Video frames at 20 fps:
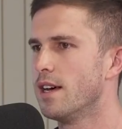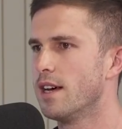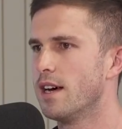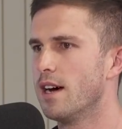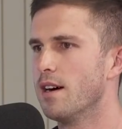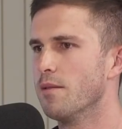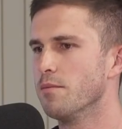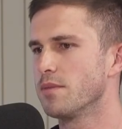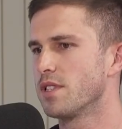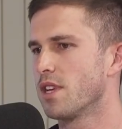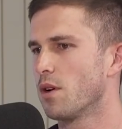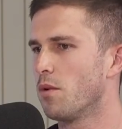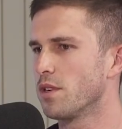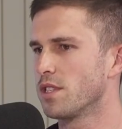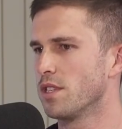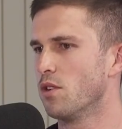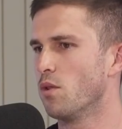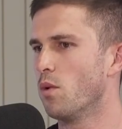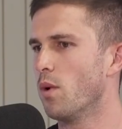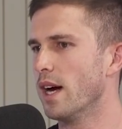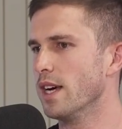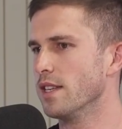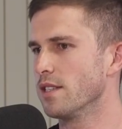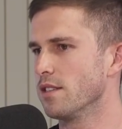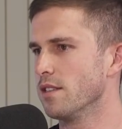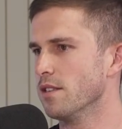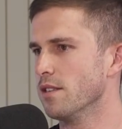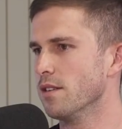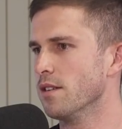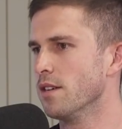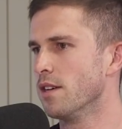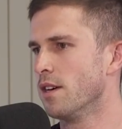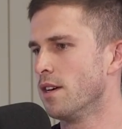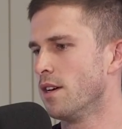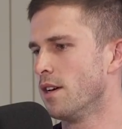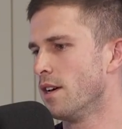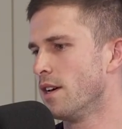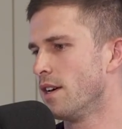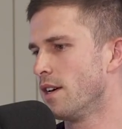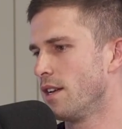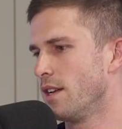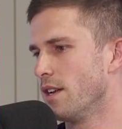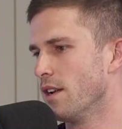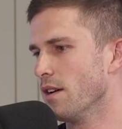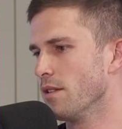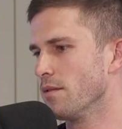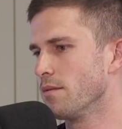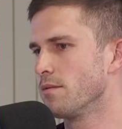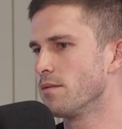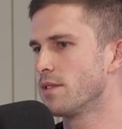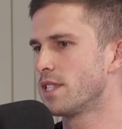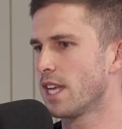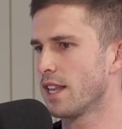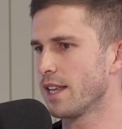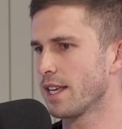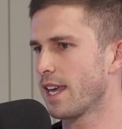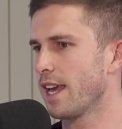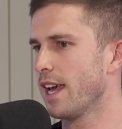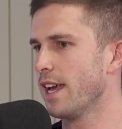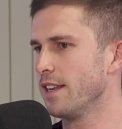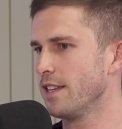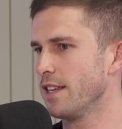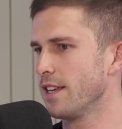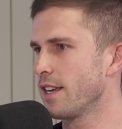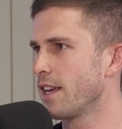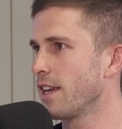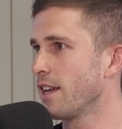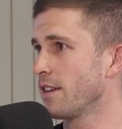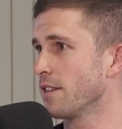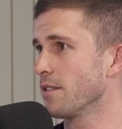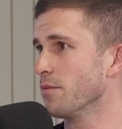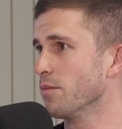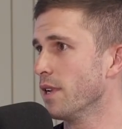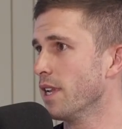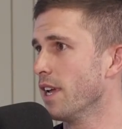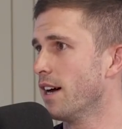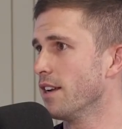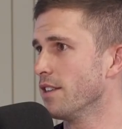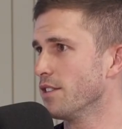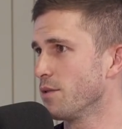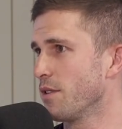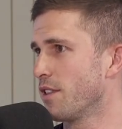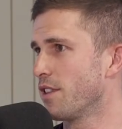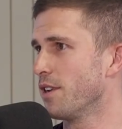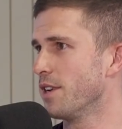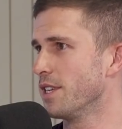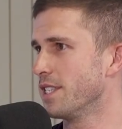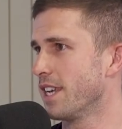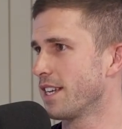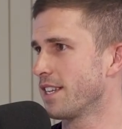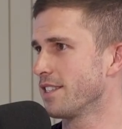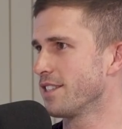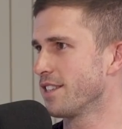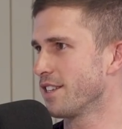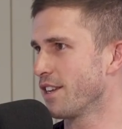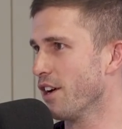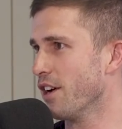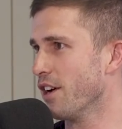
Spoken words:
So it wasn't always the, you know, selling candy, kicking bananas with 30 seconds to